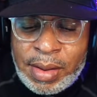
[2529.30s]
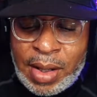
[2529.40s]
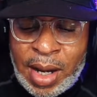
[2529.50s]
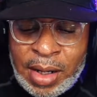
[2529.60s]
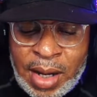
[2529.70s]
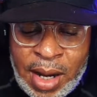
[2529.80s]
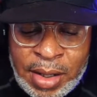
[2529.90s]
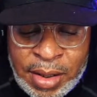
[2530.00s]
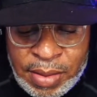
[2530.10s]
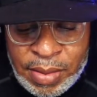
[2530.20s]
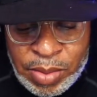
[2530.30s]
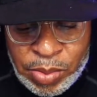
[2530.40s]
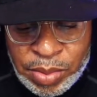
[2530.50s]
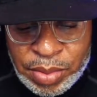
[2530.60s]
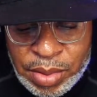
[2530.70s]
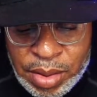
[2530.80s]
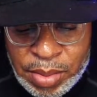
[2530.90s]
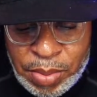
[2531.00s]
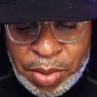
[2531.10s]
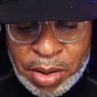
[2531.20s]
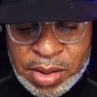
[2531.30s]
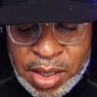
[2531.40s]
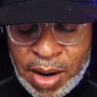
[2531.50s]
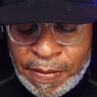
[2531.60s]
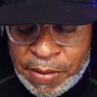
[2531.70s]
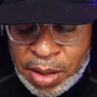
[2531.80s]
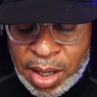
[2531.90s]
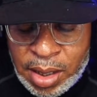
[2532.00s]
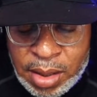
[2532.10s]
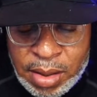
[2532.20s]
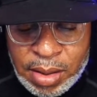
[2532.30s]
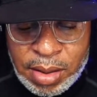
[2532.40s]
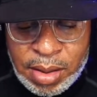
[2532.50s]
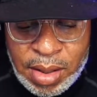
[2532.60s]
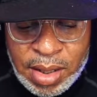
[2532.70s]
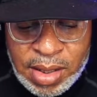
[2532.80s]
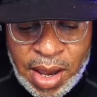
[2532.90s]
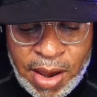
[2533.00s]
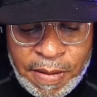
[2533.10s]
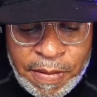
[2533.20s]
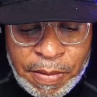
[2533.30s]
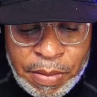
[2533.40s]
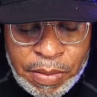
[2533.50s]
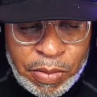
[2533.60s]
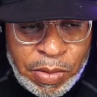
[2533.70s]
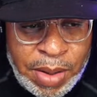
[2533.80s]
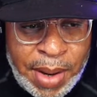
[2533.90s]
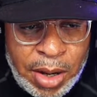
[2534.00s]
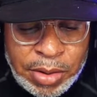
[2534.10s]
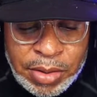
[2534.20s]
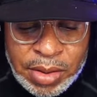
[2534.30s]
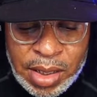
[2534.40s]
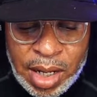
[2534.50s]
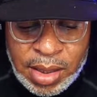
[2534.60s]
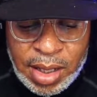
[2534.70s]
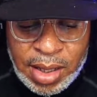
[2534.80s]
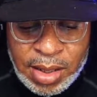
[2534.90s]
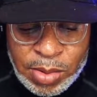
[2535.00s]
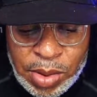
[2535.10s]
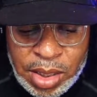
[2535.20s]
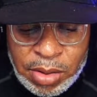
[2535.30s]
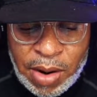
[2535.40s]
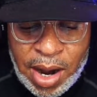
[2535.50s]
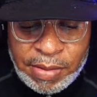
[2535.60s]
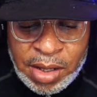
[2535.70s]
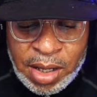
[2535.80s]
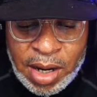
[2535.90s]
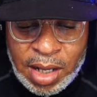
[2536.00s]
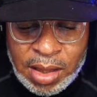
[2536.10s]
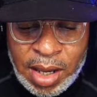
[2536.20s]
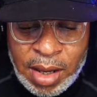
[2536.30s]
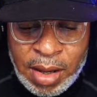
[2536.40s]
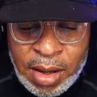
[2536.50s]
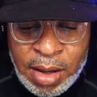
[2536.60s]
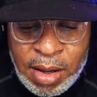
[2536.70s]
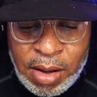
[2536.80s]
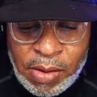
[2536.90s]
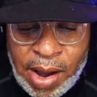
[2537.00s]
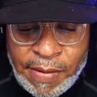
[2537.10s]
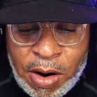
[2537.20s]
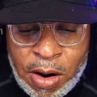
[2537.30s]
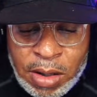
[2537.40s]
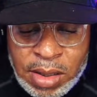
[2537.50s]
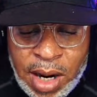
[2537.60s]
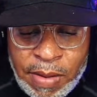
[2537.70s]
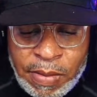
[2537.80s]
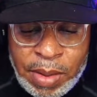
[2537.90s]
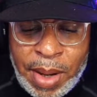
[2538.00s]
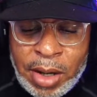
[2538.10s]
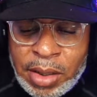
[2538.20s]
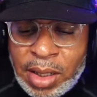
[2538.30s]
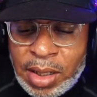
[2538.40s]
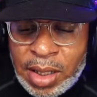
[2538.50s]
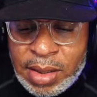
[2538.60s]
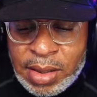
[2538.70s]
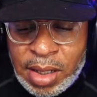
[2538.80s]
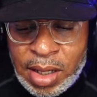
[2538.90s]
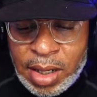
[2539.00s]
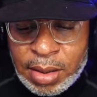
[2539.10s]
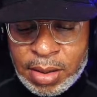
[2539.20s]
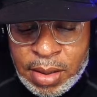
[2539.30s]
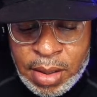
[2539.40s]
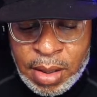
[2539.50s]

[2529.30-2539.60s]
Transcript: I didn't. Boston, I feel like, doesn't have rebounders, and I think that's what he thrived in. I think he'll have a hard time rebounding against the Knicks.